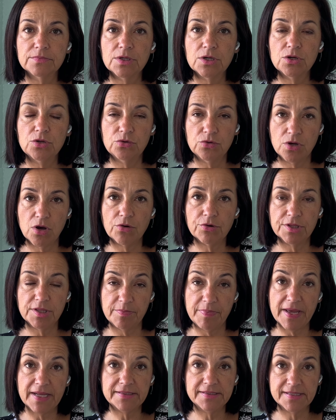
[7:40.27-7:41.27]
who go to the
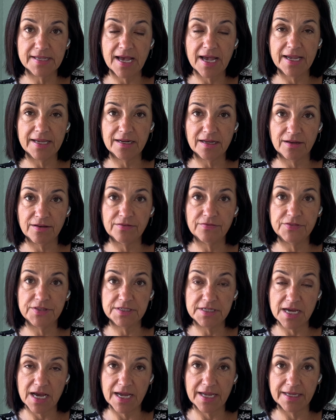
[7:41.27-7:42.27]
bedside of the
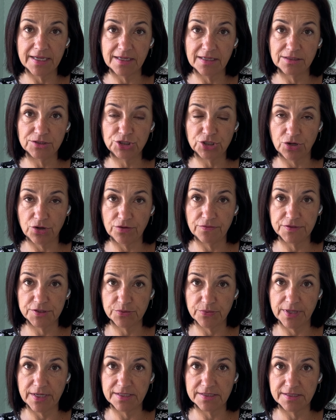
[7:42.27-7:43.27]
dying Jehovah's
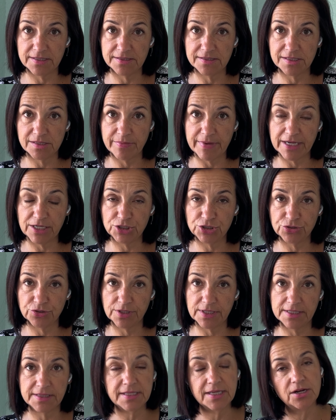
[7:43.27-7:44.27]
Witnesses to make sure
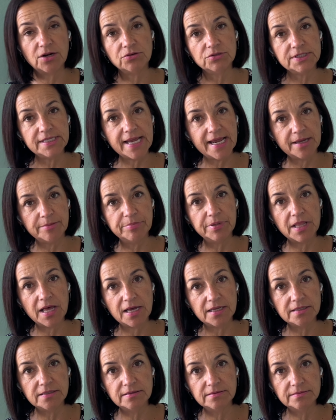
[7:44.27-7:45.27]
that they don't take blood,